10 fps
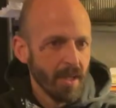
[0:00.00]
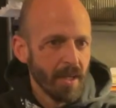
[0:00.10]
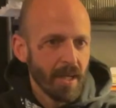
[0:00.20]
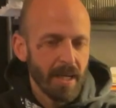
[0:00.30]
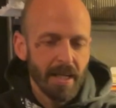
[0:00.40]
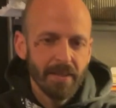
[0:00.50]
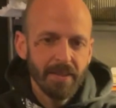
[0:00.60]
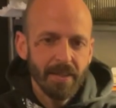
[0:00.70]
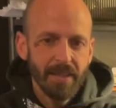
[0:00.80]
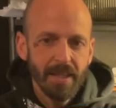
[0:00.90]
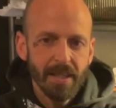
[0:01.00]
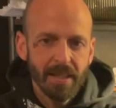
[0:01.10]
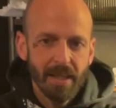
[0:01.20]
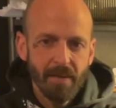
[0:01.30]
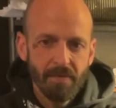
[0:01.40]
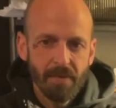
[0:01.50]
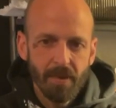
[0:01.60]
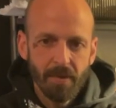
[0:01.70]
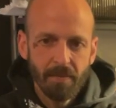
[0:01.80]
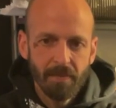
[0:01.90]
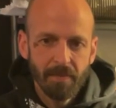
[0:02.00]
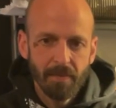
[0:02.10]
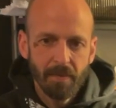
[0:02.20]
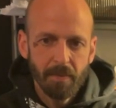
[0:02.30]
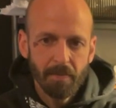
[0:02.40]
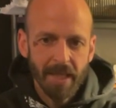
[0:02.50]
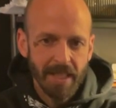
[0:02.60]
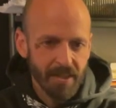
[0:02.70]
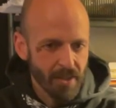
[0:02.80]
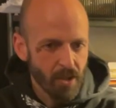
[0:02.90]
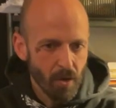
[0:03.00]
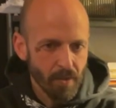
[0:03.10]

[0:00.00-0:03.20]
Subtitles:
The idea came from many years ago.